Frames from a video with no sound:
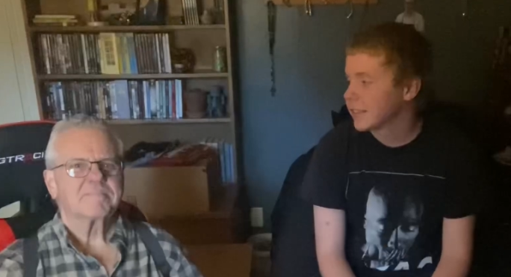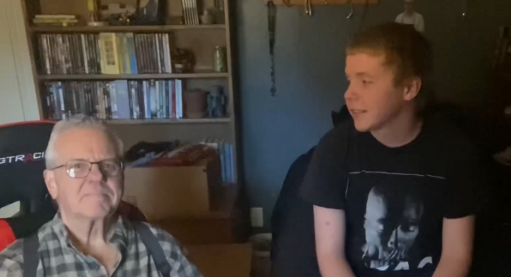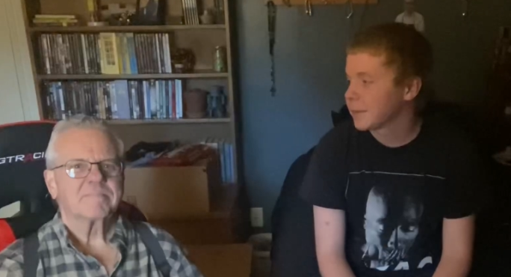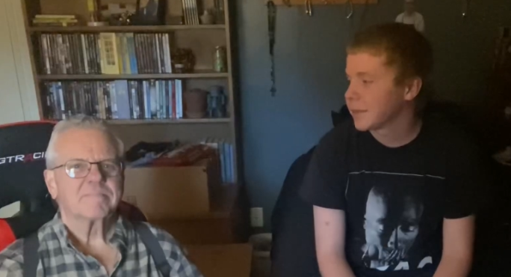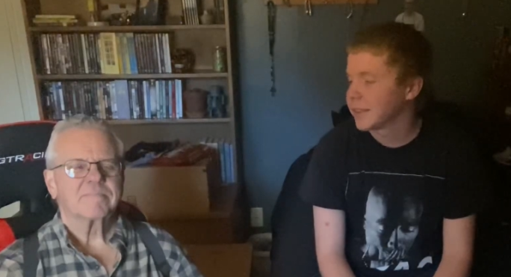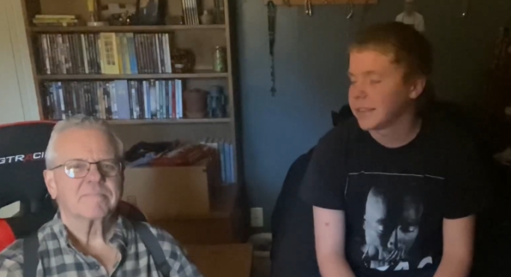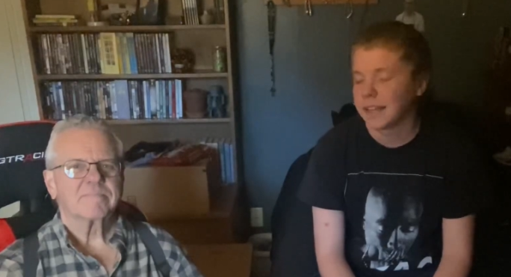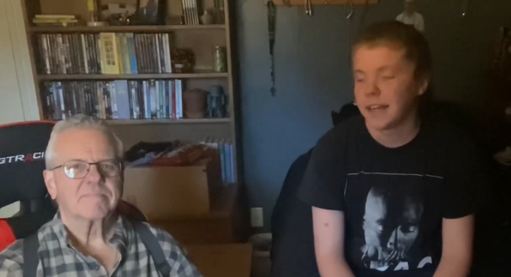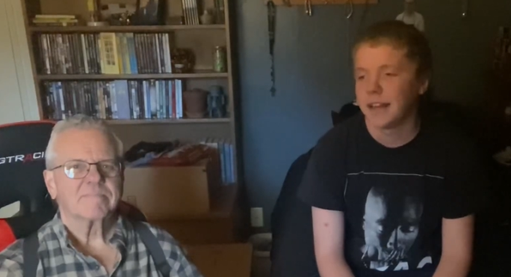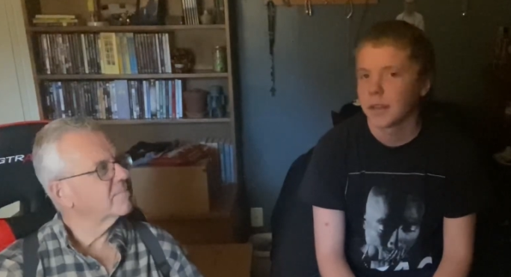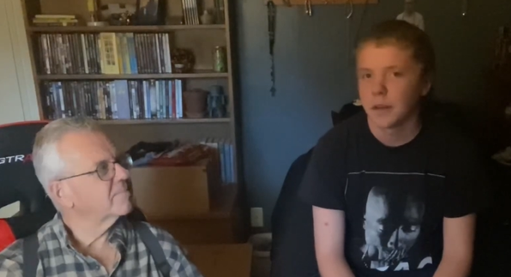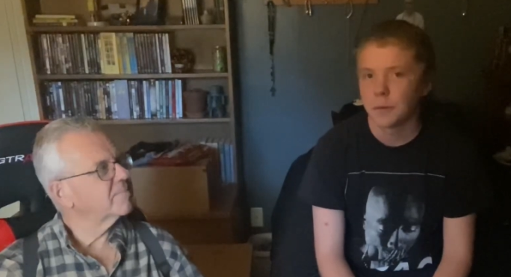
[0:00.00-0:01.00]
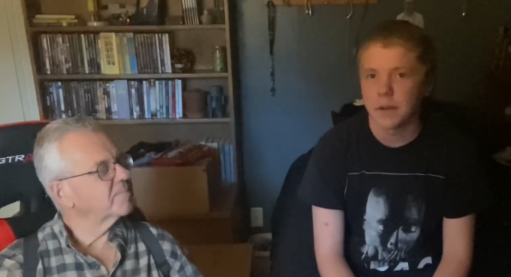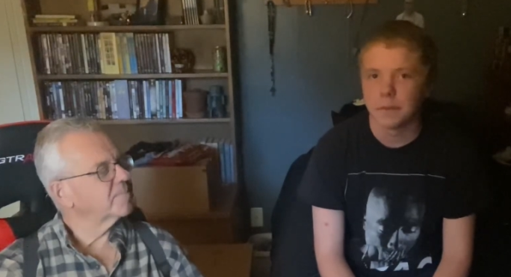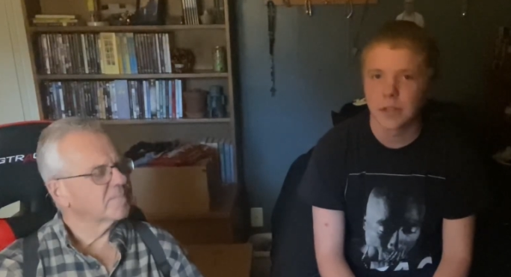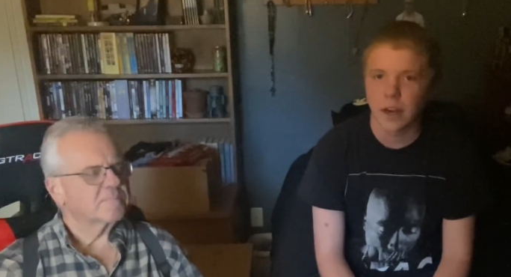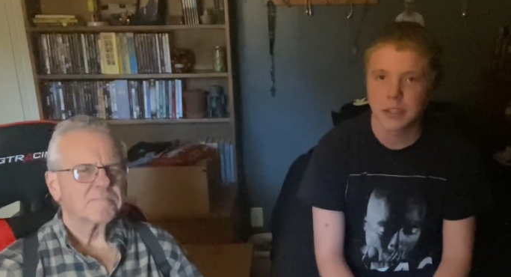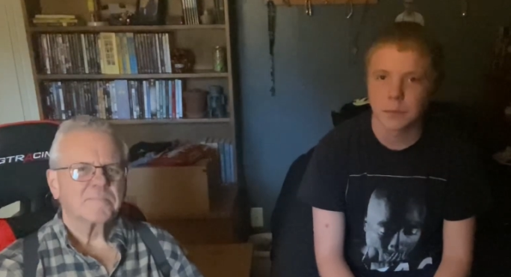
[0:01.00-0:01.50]
Speaker 1: something that we've
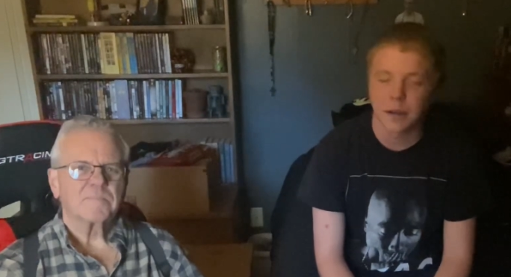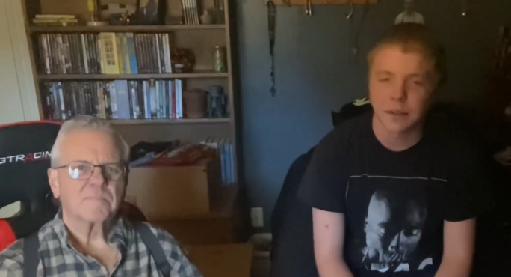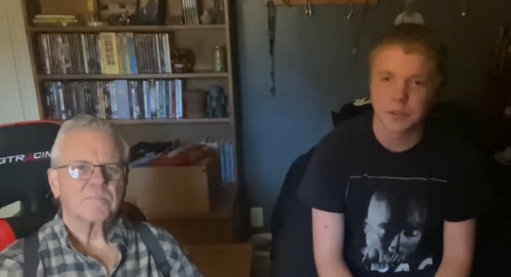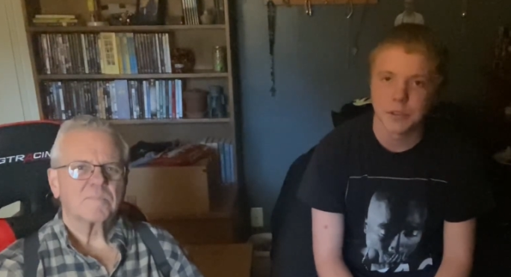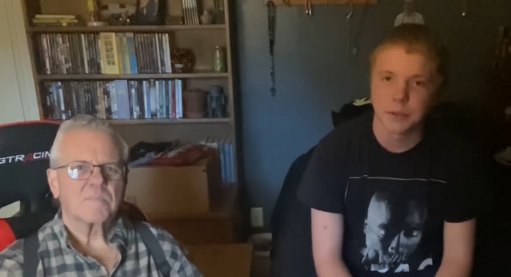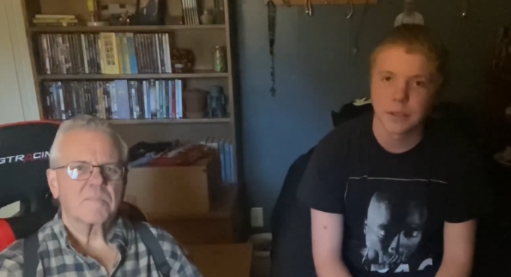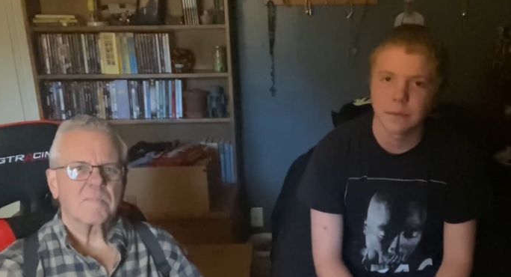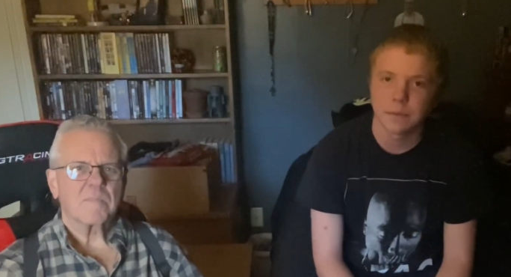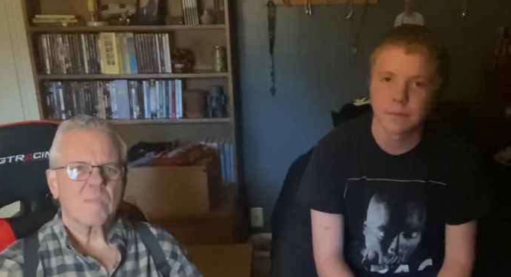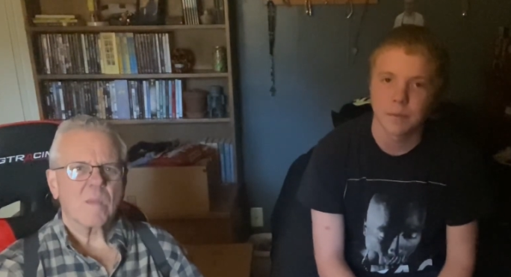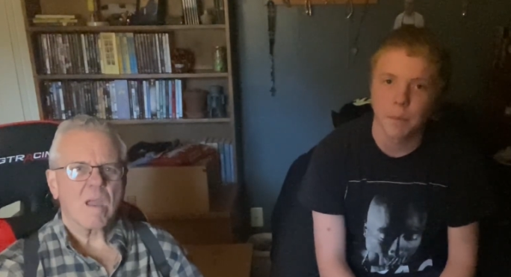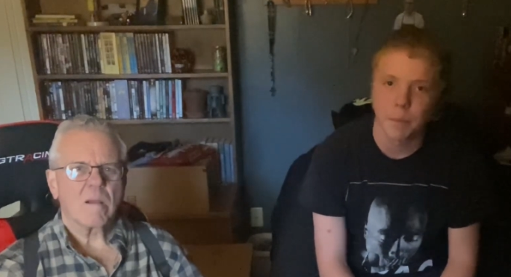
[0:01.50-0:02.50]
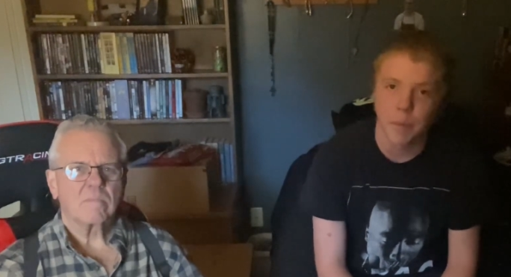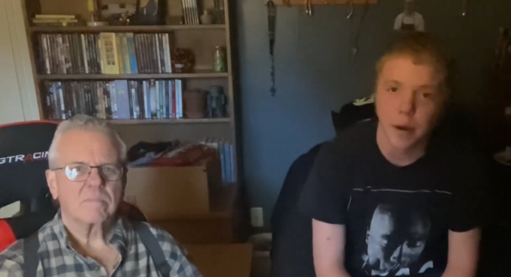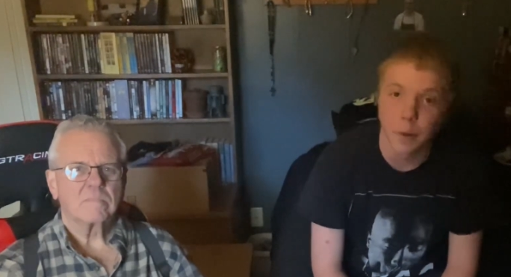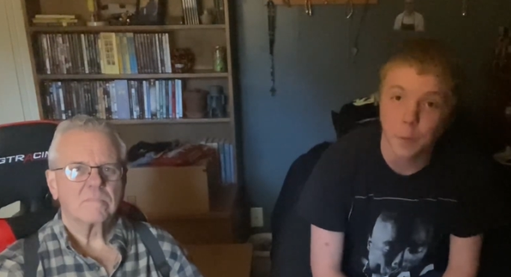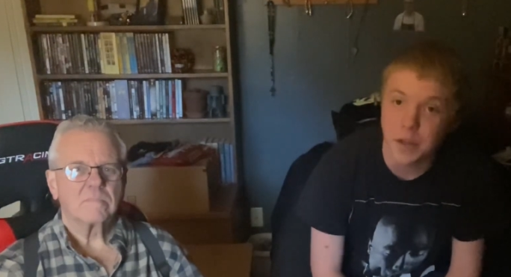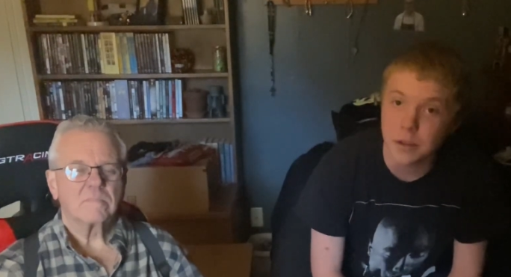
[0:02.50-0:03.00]
talked about doing,
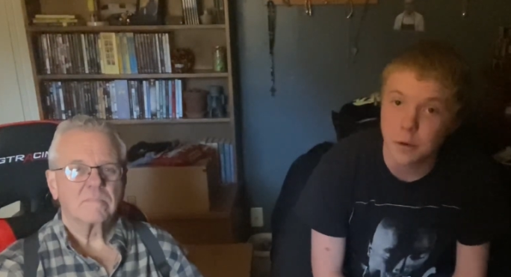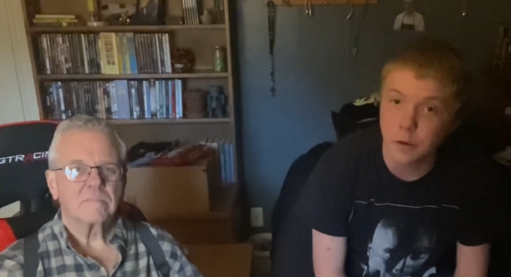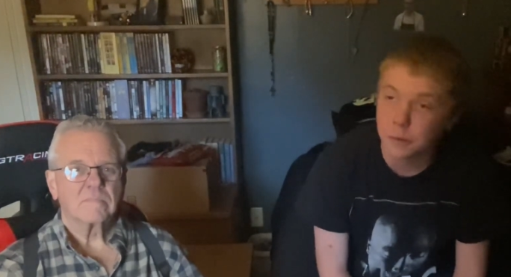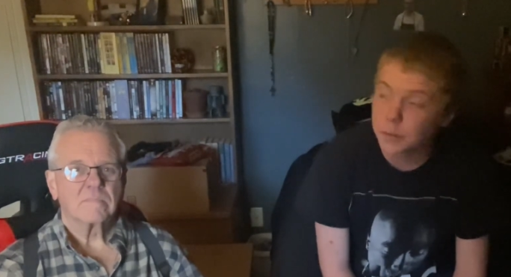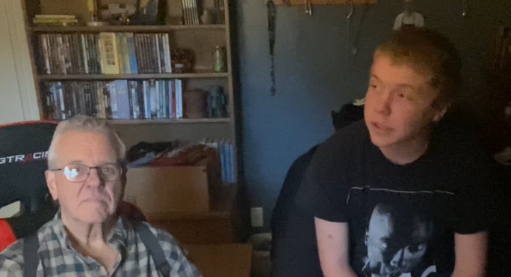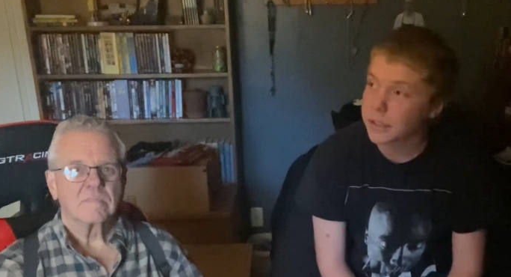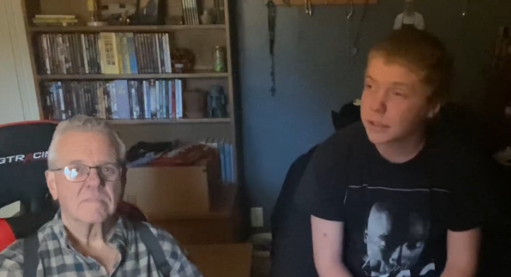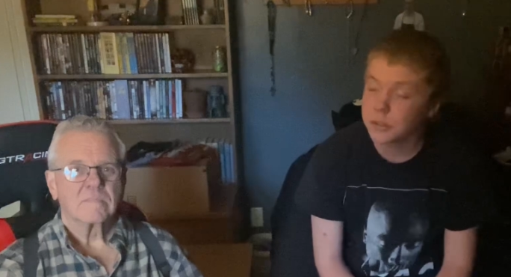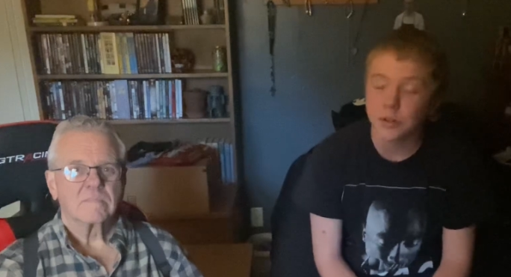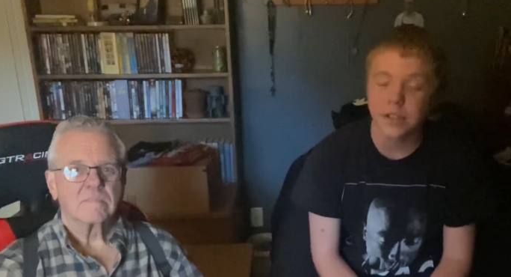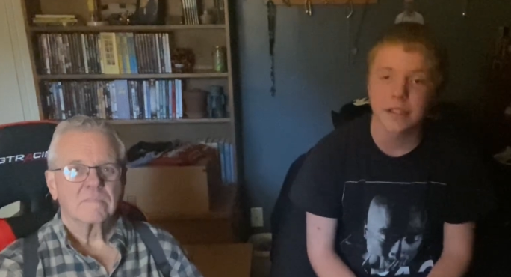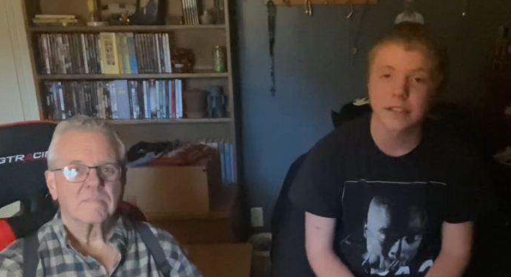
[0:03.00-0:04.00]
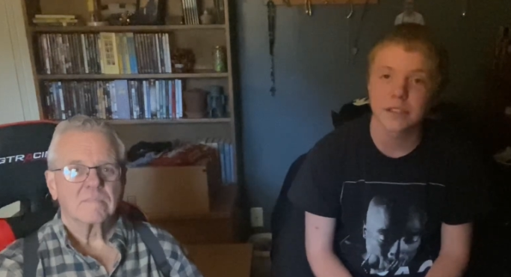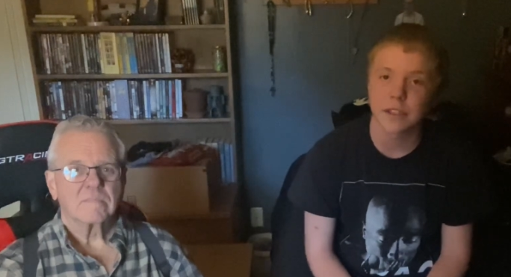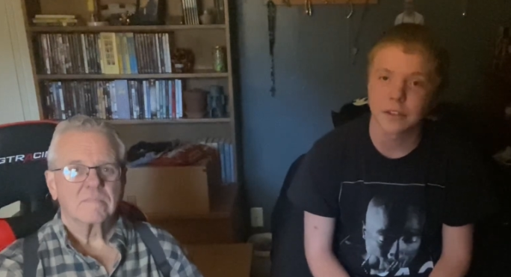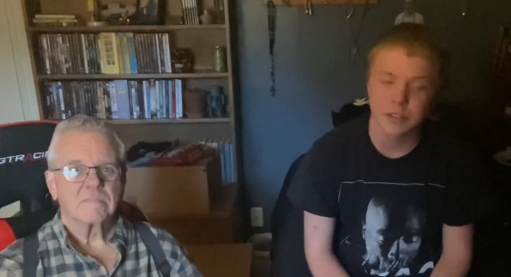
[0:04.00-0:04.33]
but we couldn't really do it until